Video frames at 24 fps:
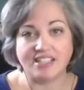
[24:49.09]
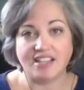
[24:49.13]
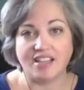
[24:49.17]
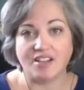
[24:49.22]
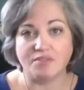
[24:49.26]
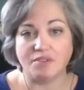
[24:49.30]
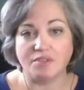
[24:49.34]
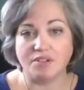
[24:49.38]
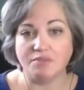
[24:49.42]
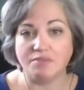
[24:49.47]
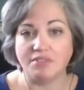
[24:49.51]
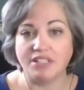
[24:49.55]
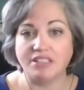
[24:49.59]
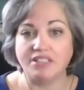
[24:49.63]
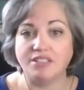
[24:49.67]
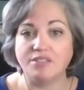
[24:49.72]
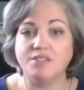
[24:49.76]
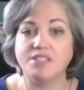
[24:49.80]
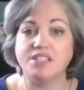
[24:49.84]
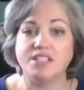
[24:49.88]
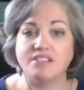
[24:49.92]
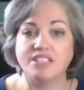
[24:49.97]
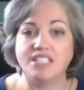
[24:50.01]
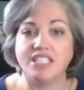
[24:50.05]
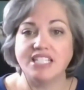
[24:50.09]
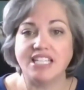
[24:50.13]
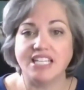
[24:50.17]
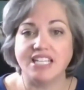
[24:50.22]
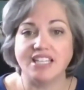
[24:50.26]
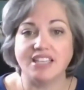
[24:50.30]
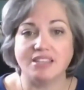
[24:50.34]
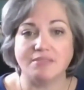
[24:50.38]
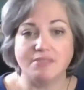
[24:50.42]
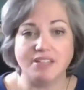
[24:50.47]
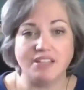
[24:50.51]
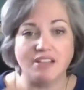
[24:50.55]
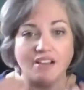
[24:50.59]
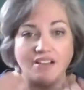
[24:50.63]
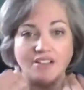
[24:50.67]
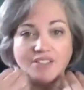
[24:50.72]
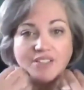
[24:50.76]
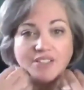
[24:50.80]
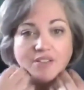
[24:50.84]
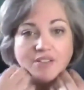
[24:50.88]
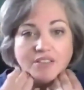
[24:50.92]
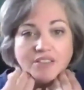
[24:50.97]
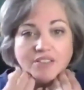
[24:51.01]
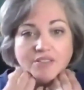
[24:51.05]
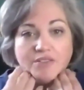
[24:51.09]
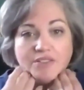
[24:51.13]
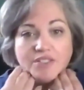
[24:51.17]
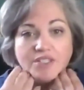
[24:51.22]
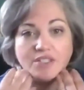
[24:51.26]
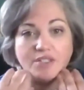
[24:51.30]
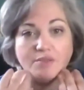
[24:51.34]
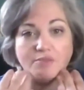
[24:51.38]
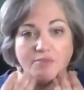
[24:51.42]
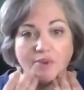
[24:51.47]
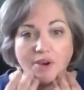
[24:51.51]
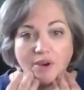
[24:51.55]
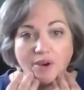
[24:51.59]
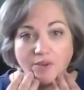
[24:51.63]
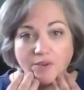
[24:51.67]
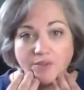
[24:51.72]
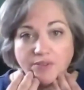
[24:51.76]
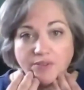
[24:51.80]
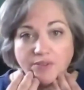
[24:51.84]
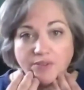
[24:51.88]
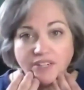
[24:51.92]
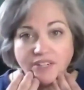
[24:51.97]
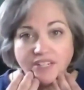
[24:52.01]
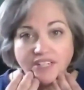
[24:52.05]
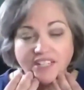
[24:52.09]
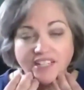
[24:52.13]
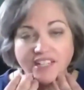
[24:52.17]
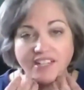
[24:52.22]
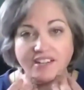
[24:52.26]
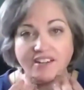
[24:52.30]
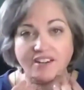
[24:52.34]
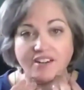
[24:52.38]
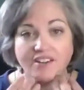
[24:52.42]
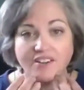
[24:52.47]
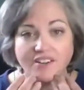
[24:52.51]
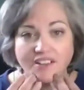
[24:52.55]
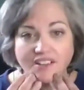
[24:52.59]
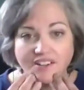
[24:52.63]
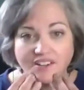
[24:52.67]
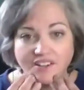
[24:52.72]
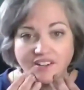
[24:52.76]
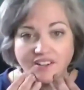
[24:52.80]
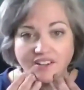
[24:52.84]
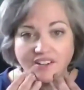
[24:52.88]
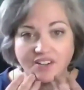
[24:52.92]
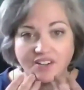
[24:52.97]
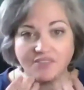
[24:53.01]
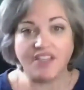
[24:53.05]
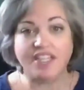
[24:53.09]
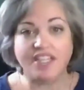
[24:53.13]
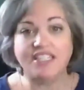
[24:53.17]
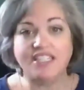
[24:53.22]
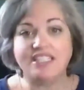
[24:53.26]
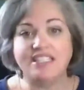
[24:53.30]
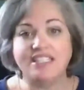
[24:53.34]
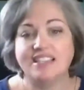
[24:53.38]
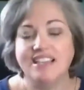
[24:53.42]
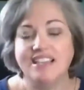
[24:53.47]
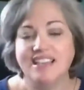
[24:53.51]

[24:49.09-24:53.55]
And when we lose our teeth, we also lose the bone in our face.